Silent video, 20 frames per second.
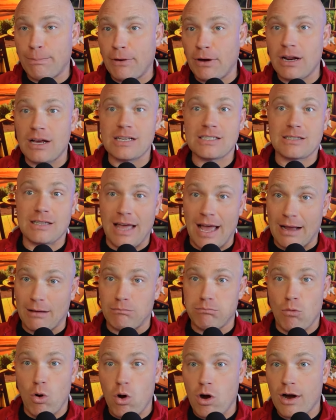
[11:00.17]
put us
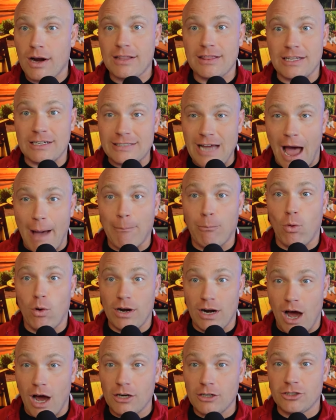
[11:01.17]
like more in the top
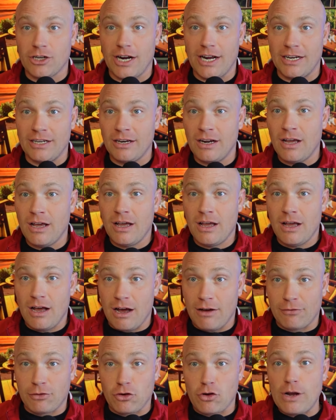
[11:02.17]
100
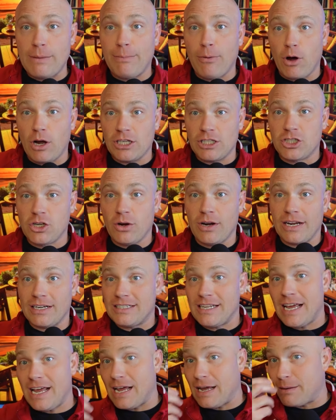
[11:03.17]
of three point shooting
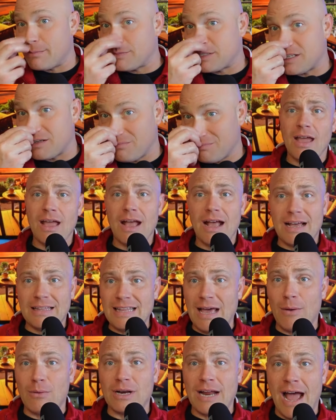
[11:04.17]
teams
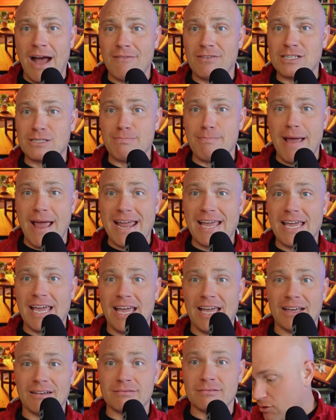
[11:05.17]
and that would have us
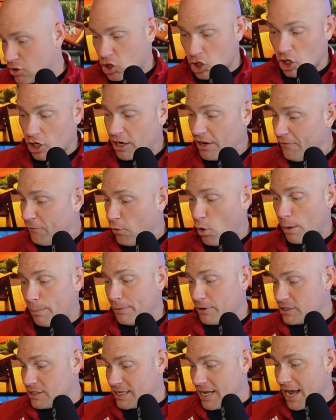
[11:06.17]
making
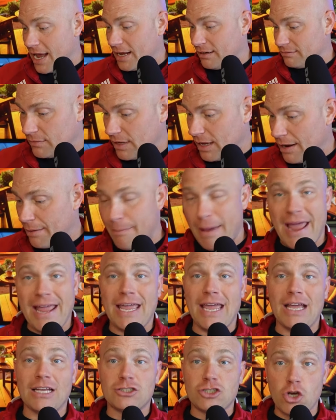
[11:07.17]
34% and
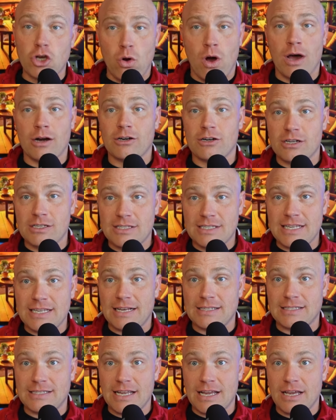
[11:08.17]
making
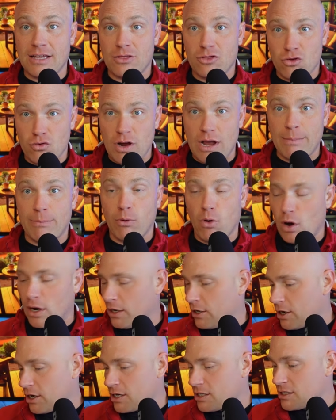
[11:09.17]
260 three
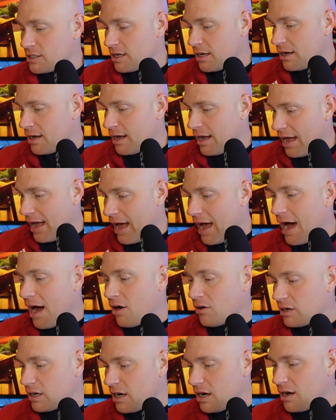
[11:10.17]
pointers
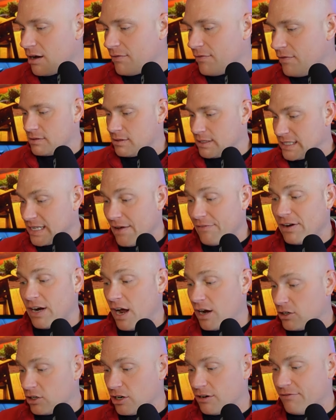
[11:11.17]
out of
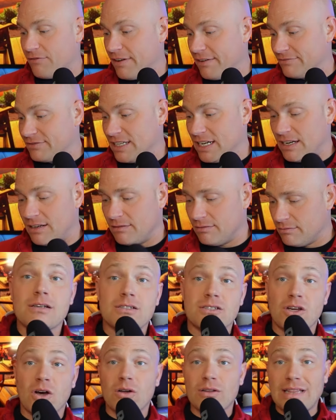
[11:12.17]
750.
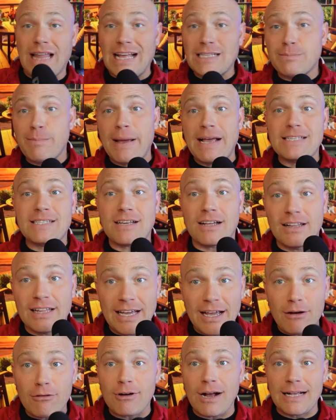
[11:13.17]
So that's
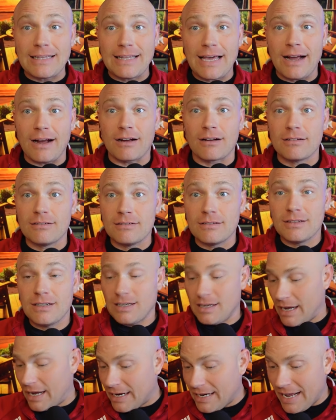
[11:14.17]
basically it right there.
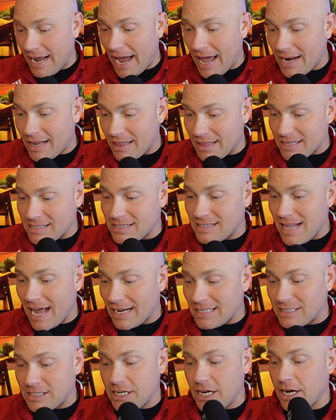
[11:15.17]
Indiana this
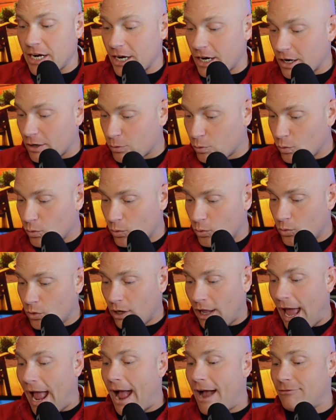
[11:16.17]
next year
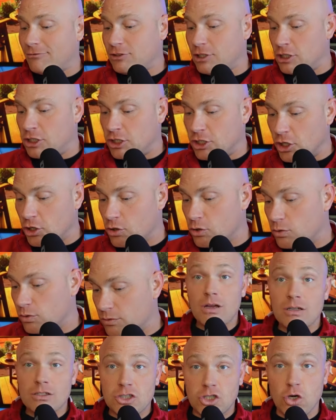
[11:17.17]
will have to
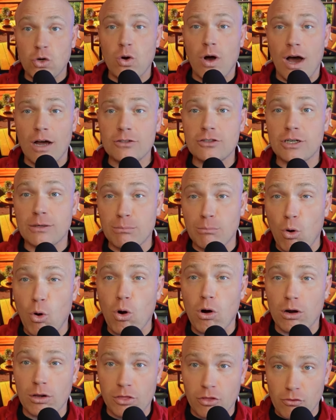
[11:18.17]
shoot 200
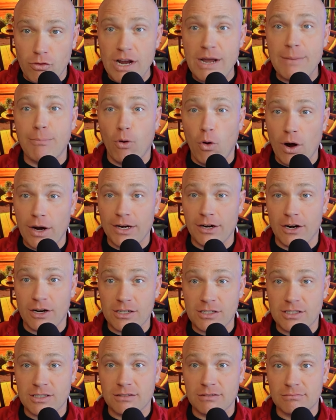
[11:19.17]
more three
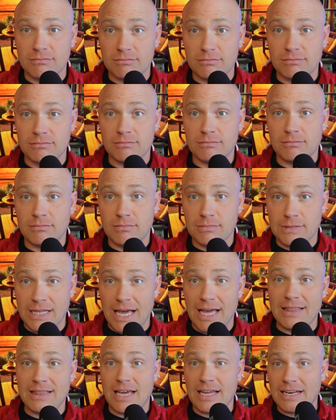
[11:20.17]
pointers
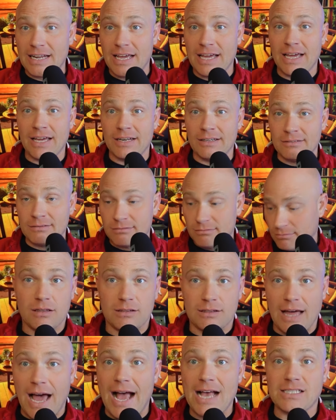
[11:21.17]
than they did
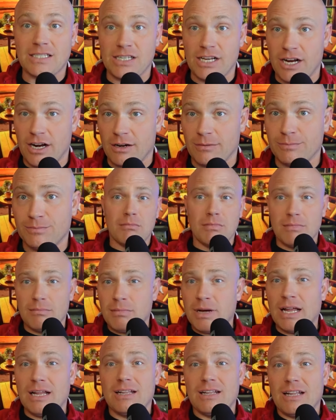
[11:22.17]
last year.
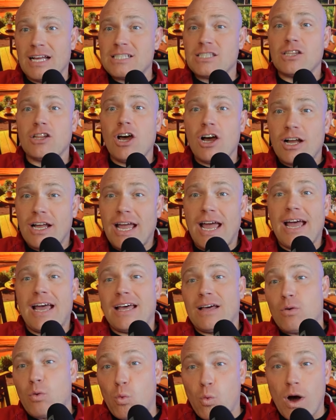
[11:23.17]
But let's look
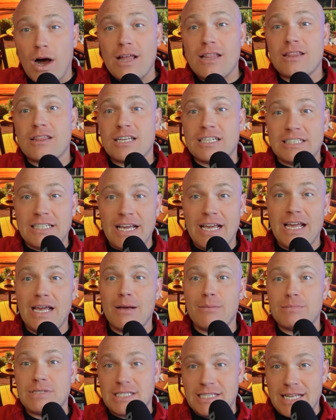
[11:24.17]
at what the
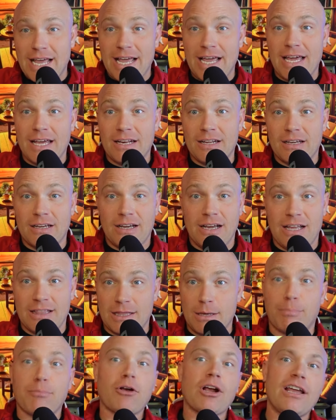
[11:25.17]
teams did
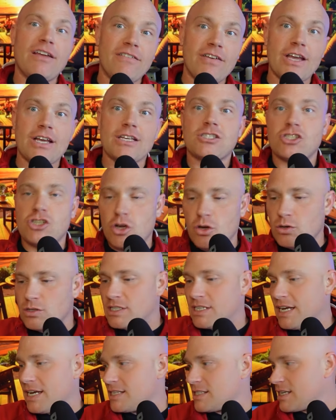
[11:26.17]
in the previous two
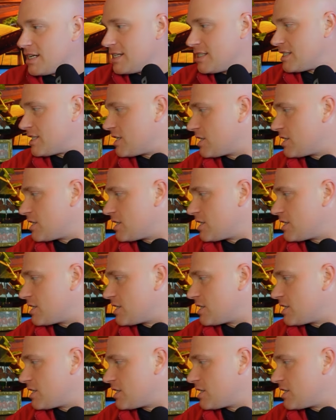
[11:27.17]
seasons.